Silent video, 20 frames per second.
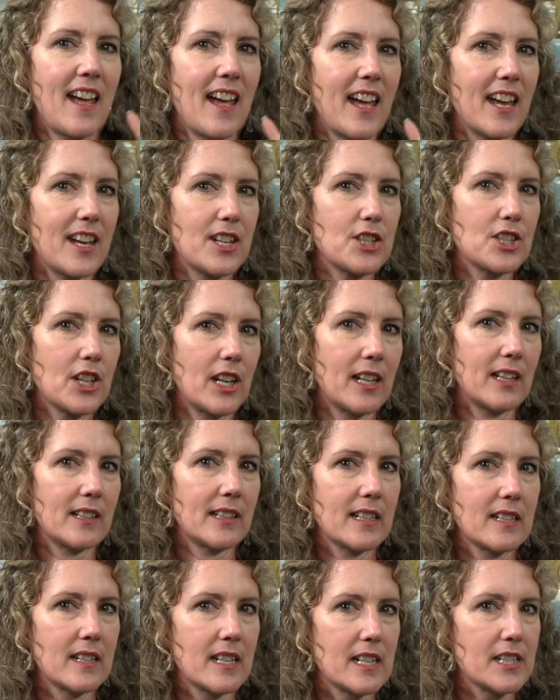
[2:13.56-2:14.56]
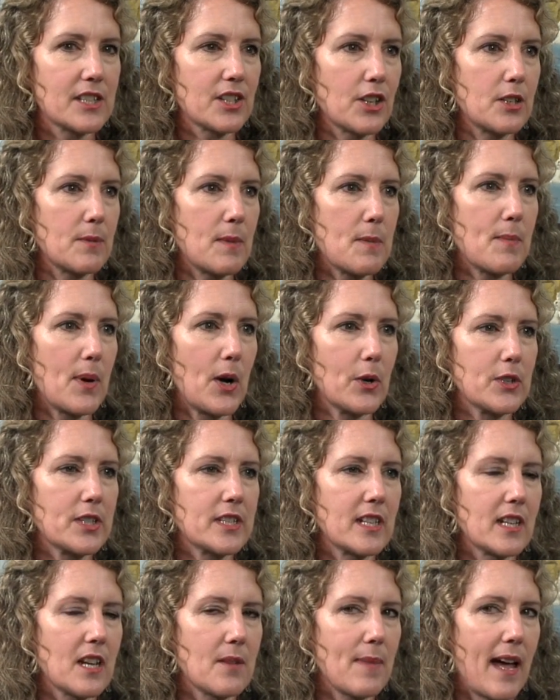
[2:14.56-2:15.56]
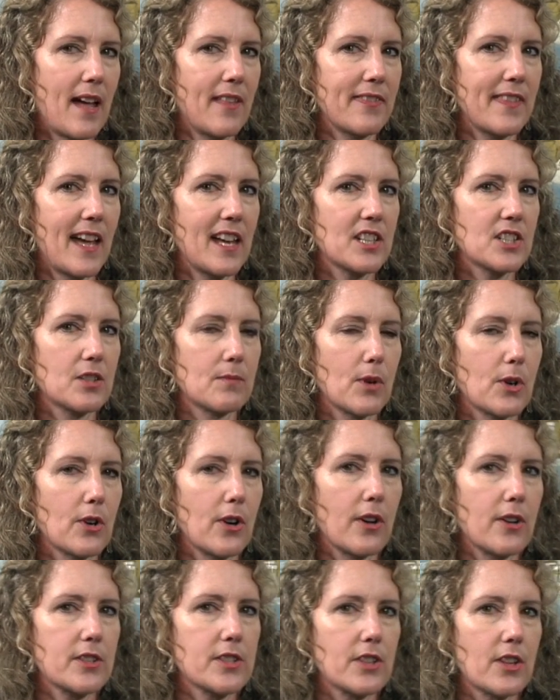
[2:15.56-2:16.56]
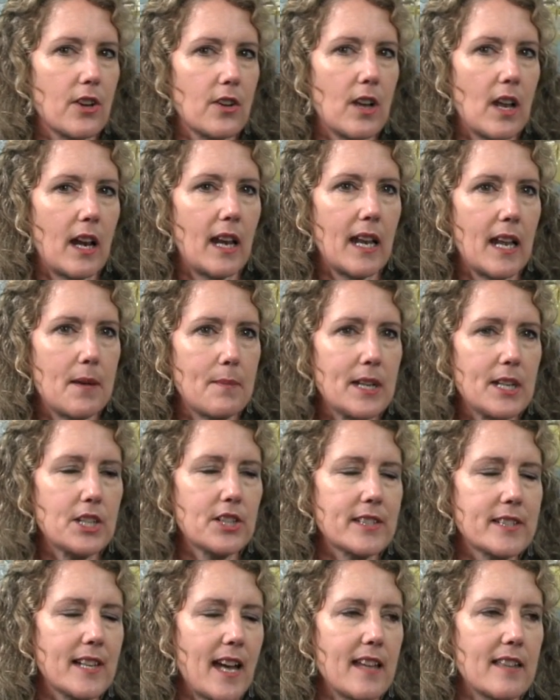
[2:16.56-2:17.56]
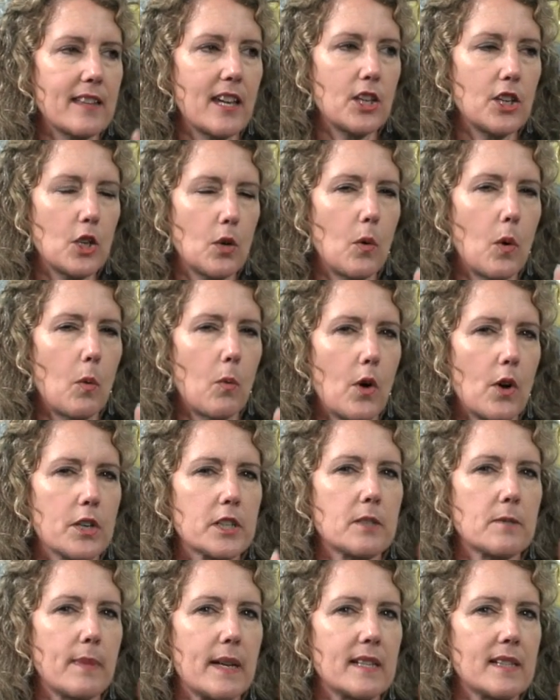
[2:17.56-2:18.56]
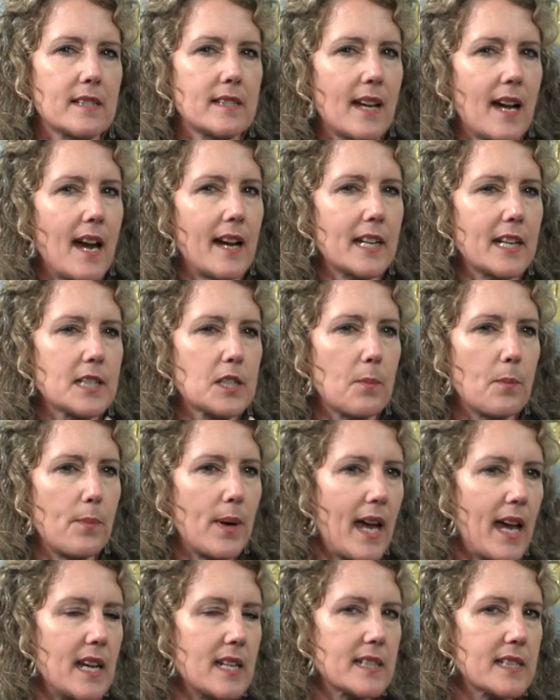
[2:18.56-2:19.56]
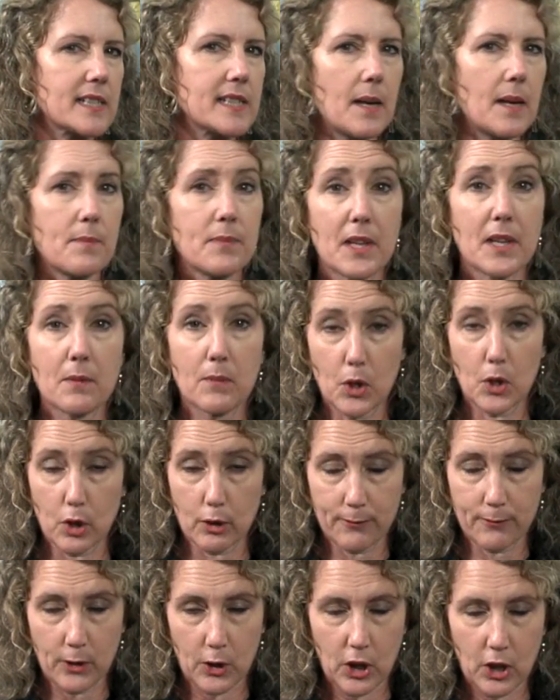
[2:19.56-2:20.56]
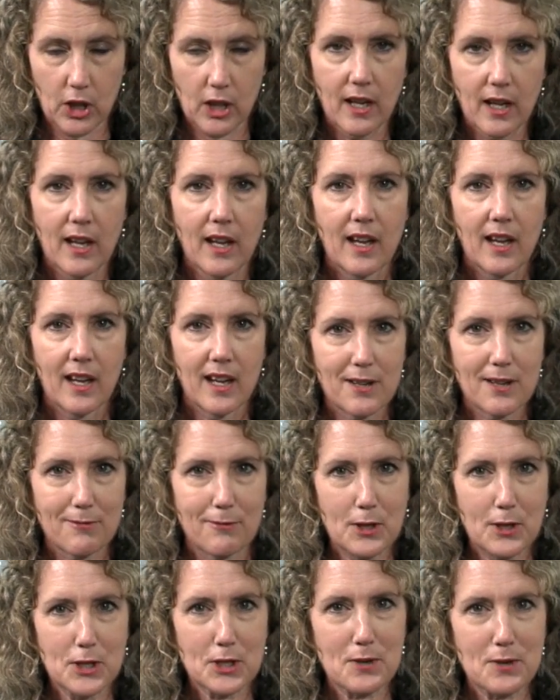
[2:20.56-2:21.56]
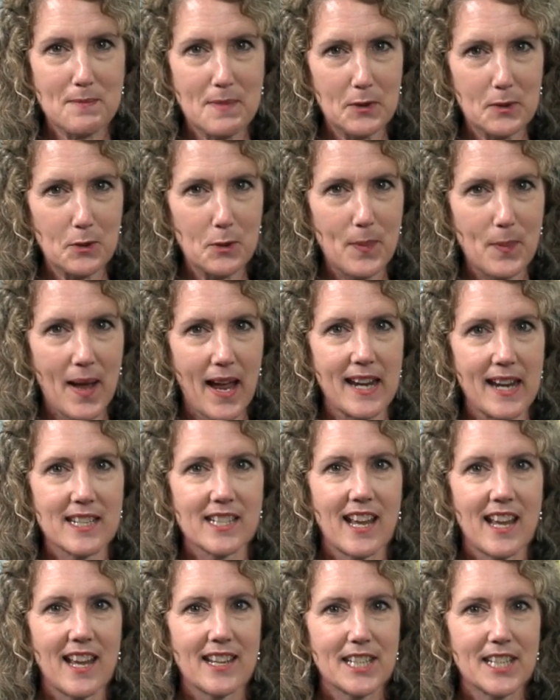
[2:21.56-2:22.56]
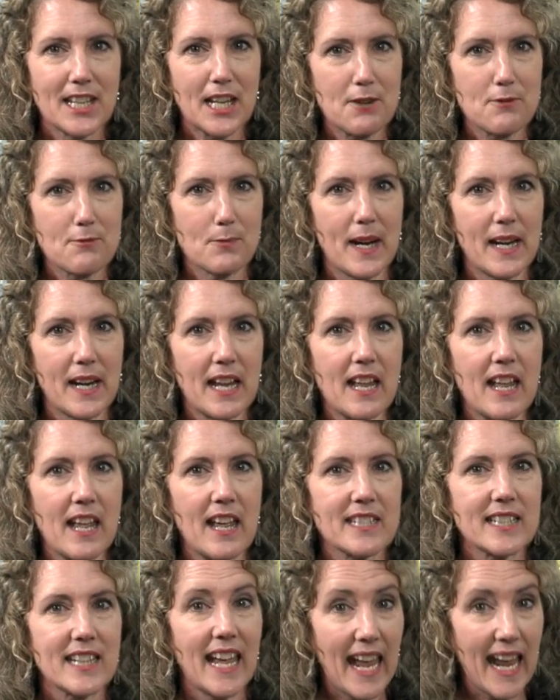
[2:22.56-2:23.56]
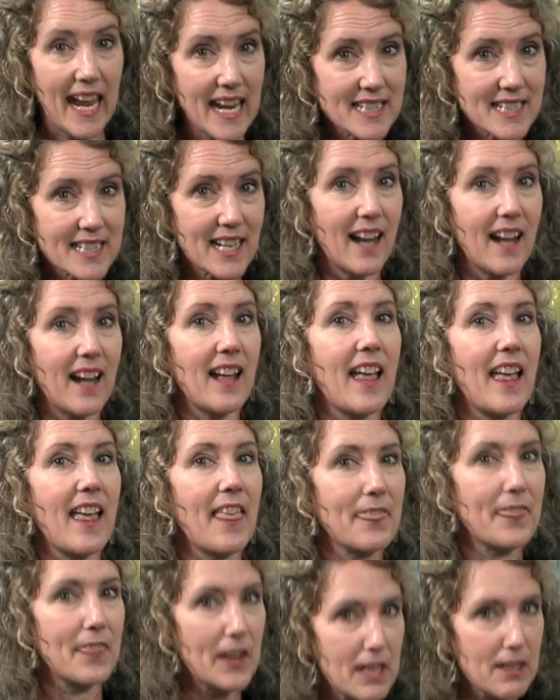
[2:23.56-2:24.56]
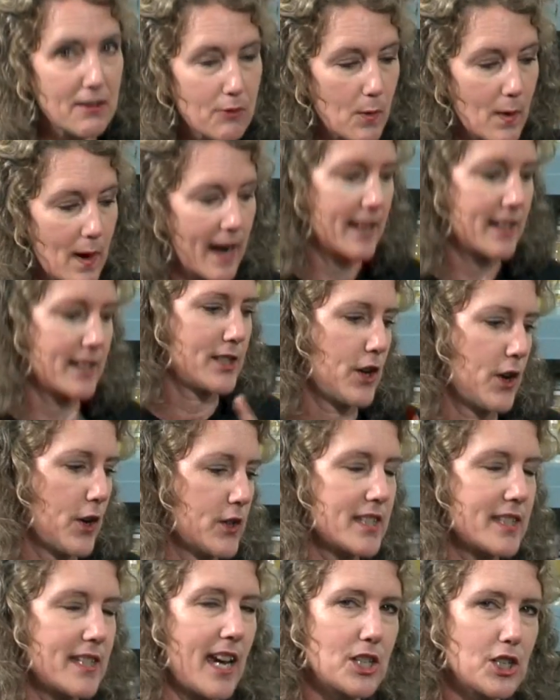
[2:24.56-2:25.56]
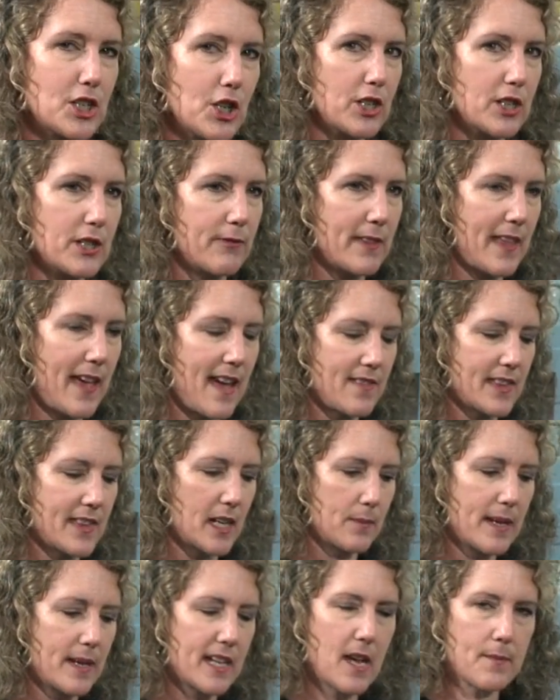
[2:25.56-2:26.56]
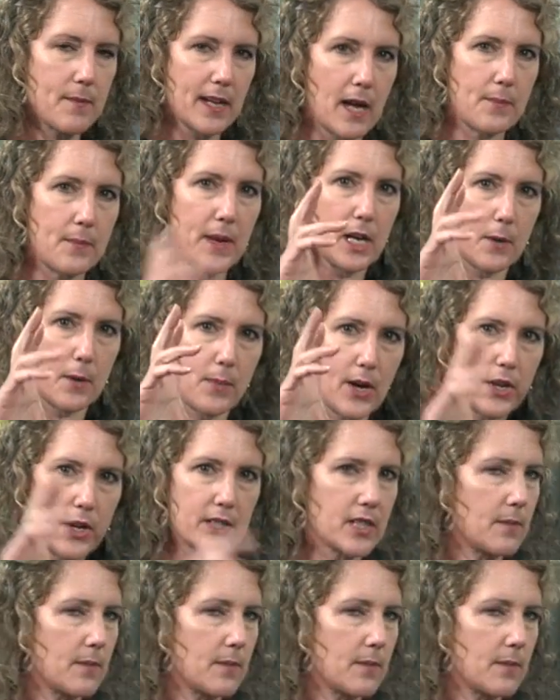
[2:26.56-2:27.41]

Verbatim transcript: And Jenny Lynn is going to be posting about that tomorrow. So let me just say that you will want to be starting to paint something beautiful in Fusion Mineral Paint to get ready to enter the giveaway. So stay tuned for that. That'll be coming up in a post.